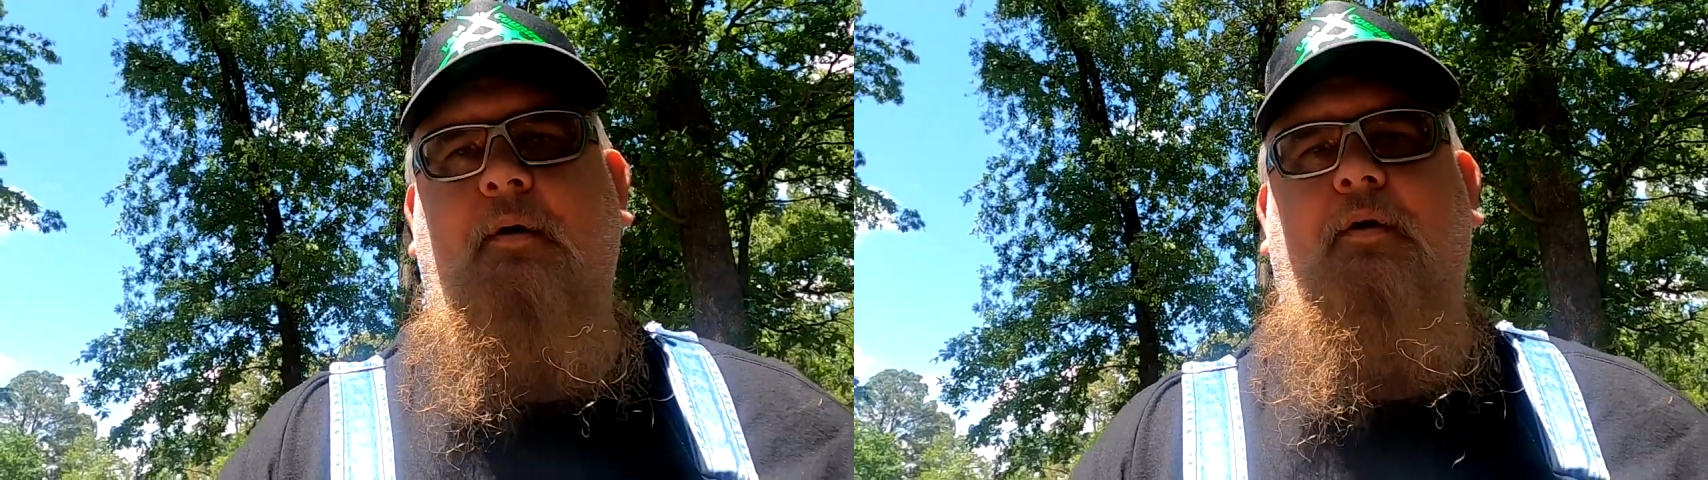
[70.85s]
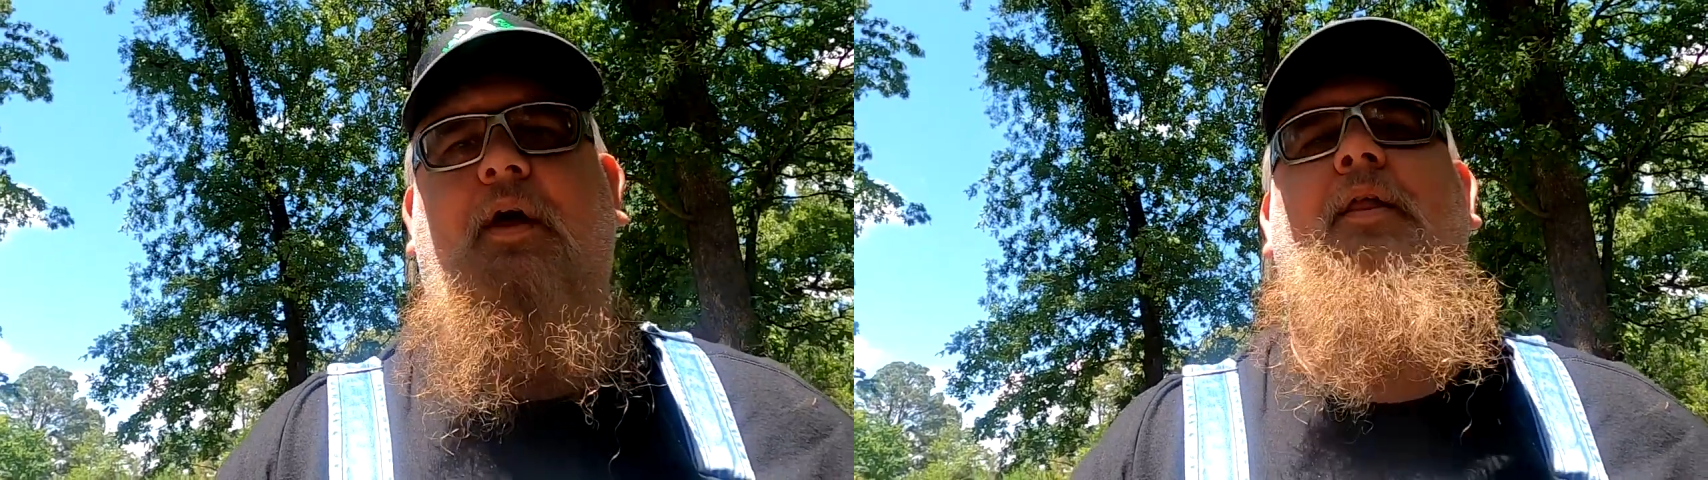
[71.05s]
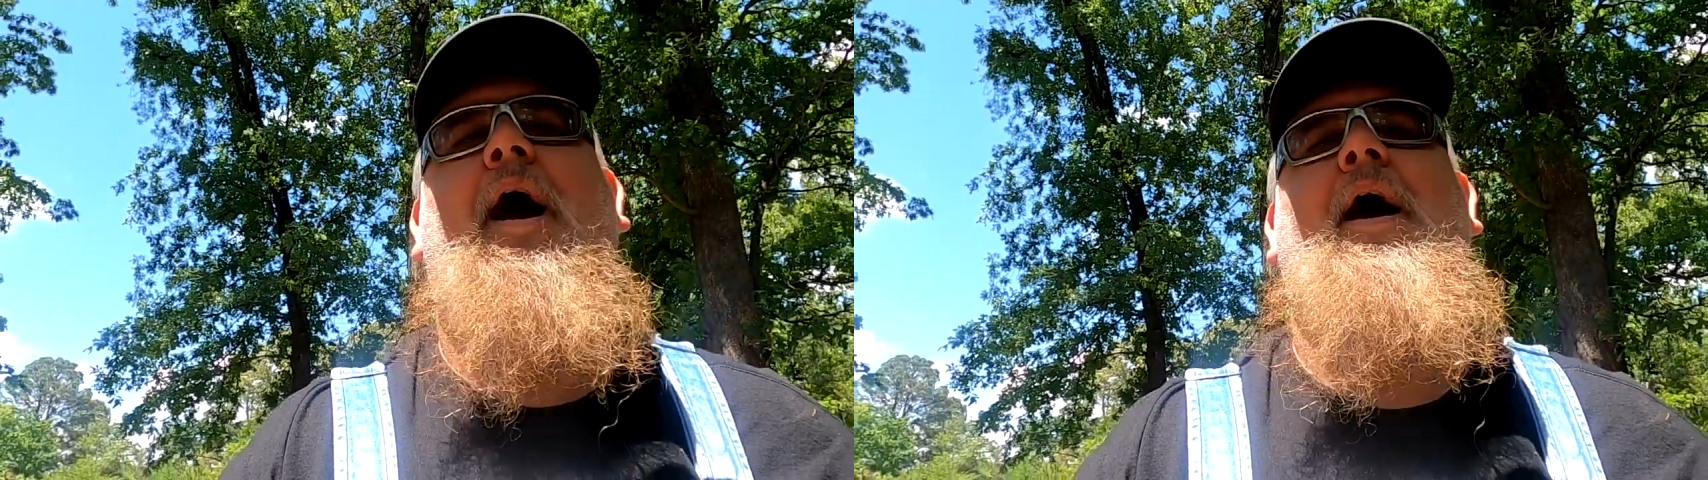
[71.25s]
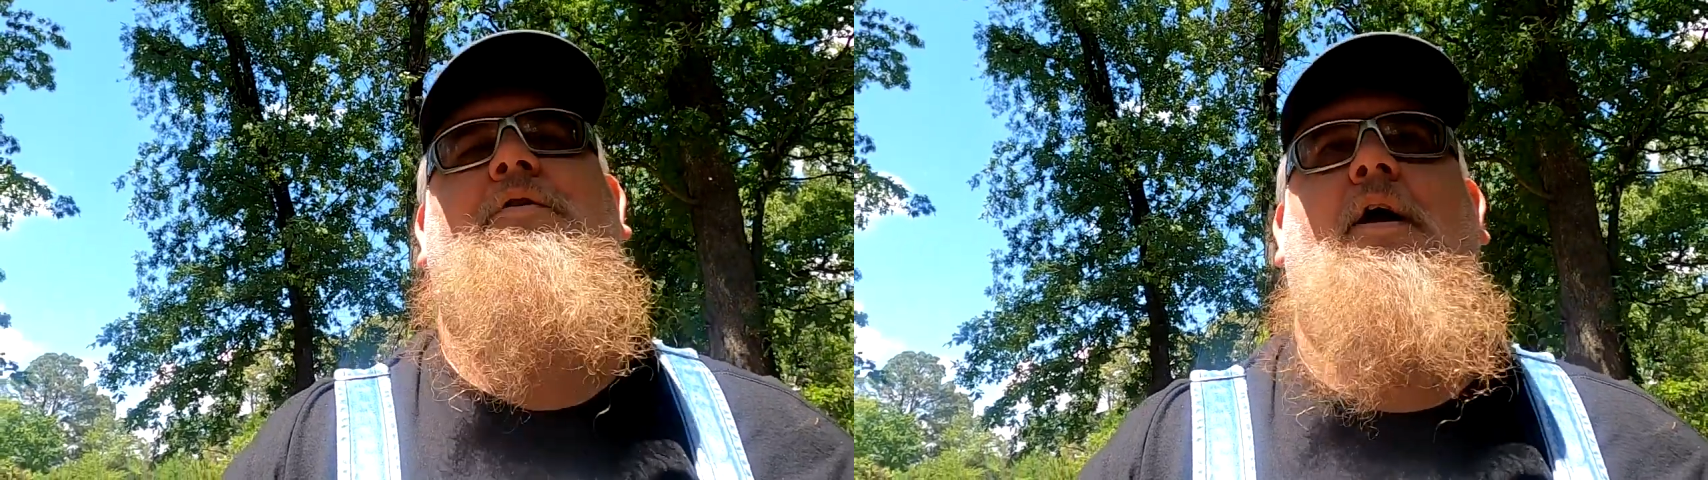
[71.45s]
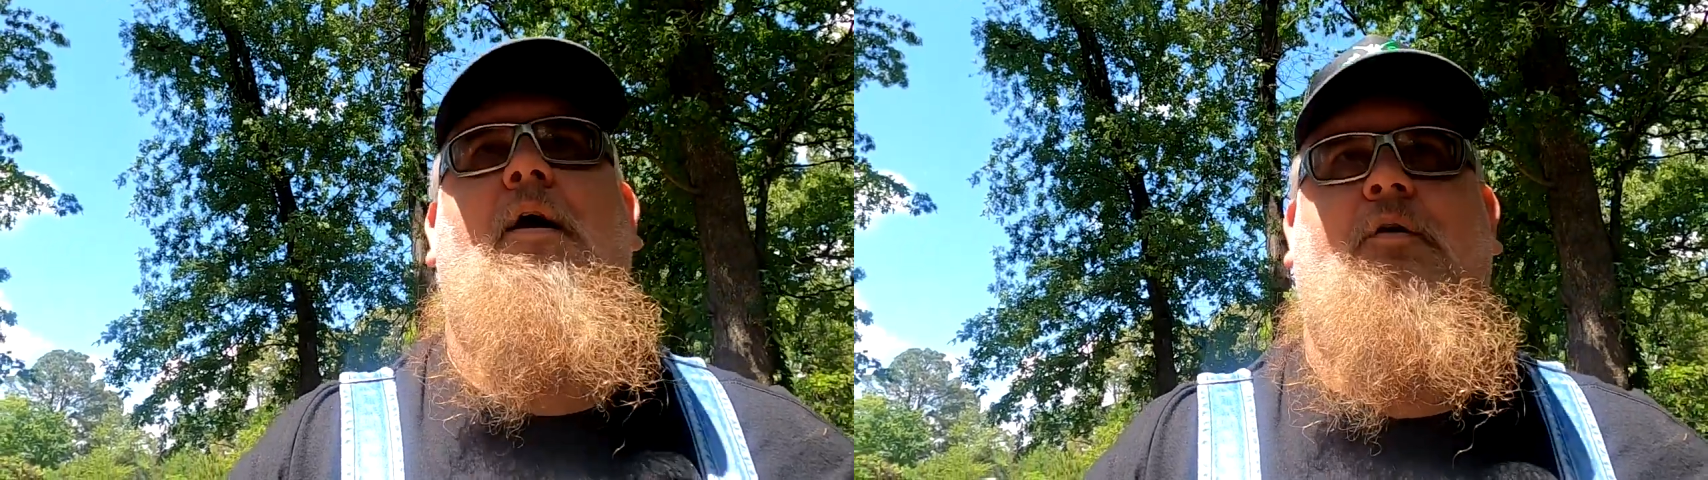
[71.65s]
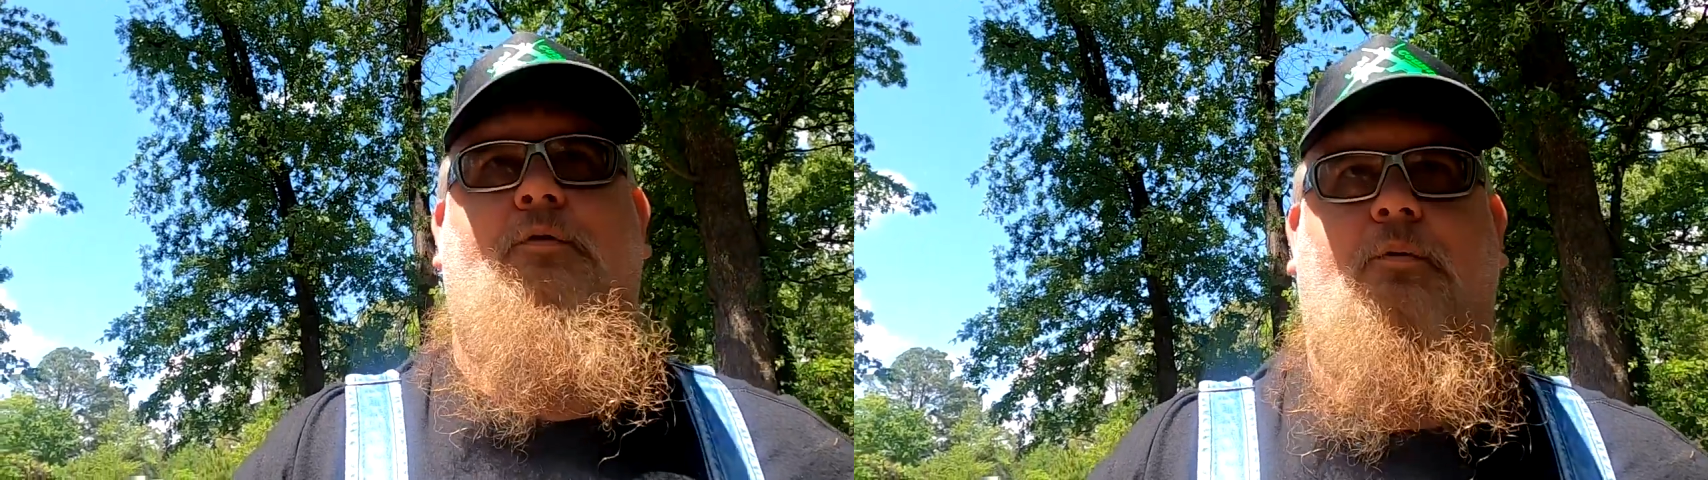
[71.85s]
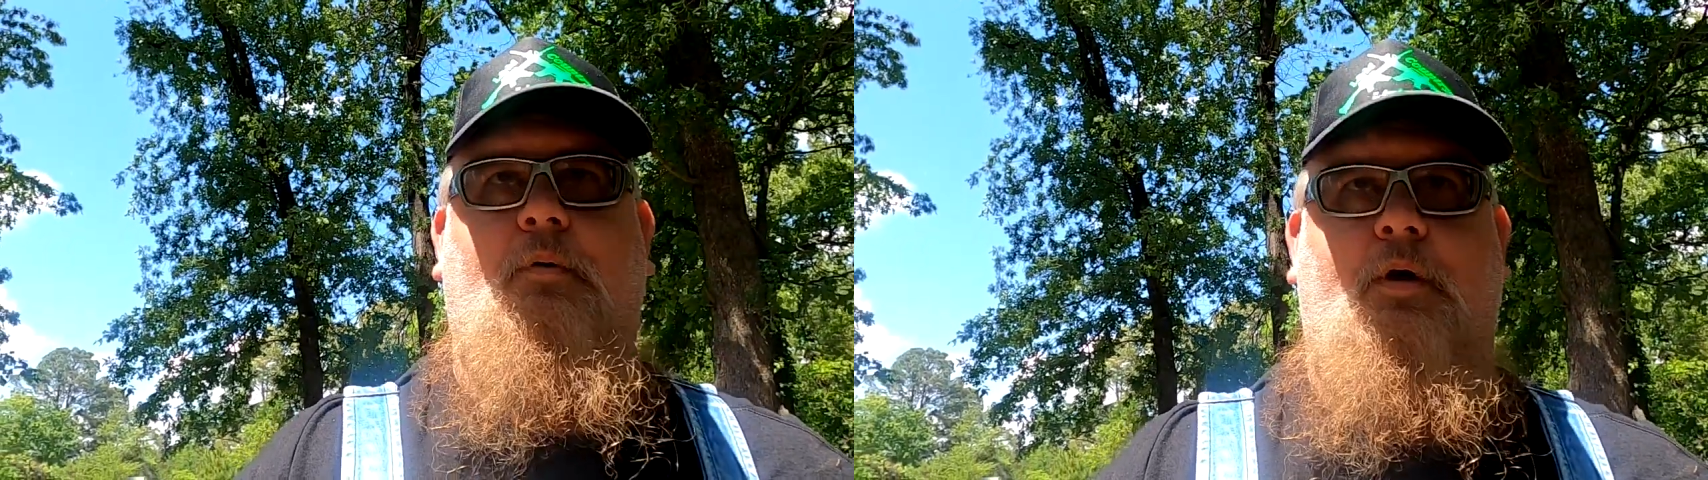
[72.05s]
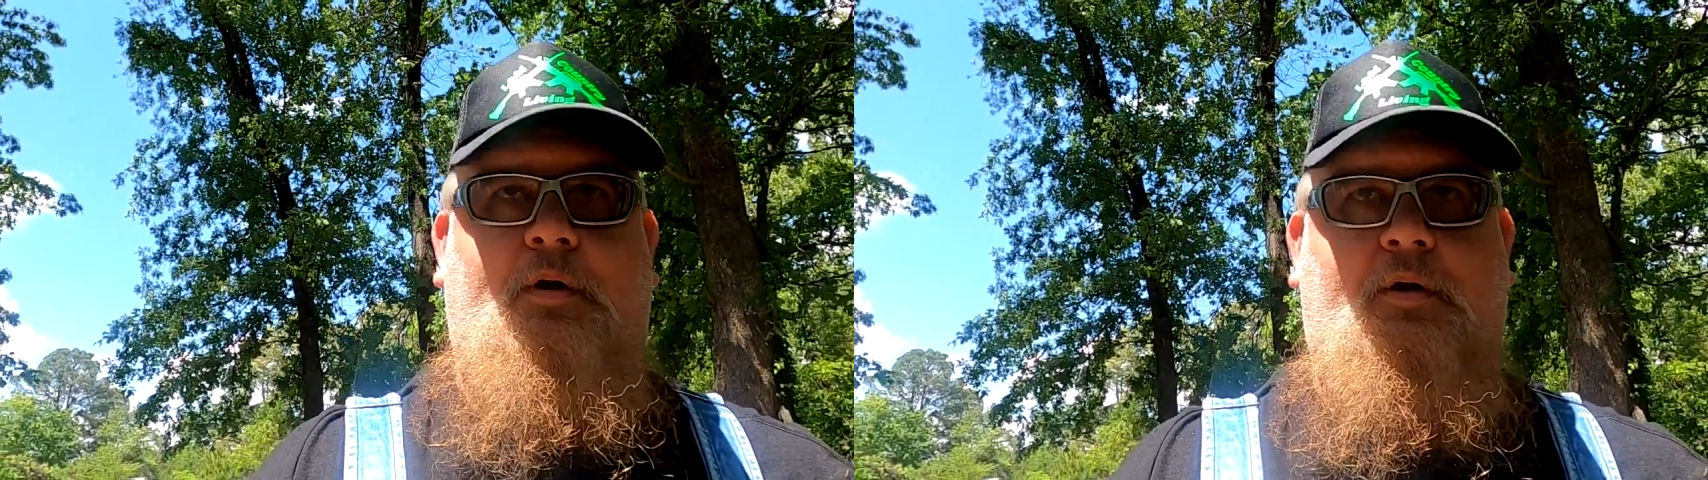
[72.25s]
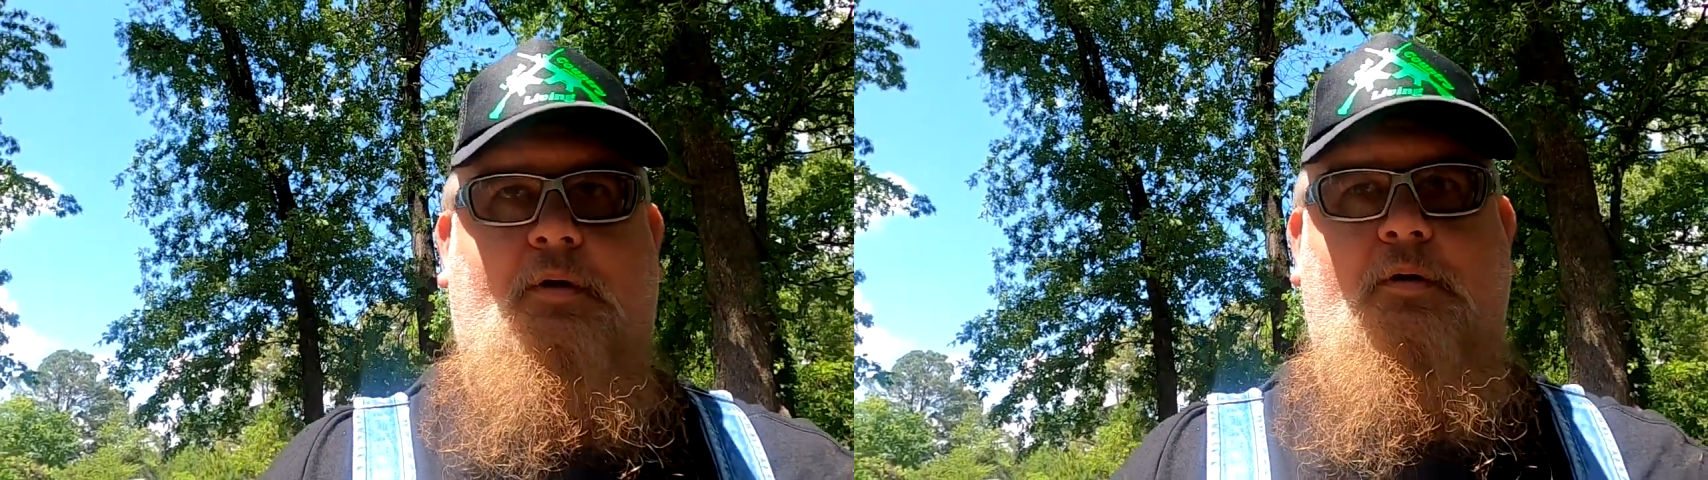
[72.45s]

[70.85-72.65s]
But then the hydraulics were weak.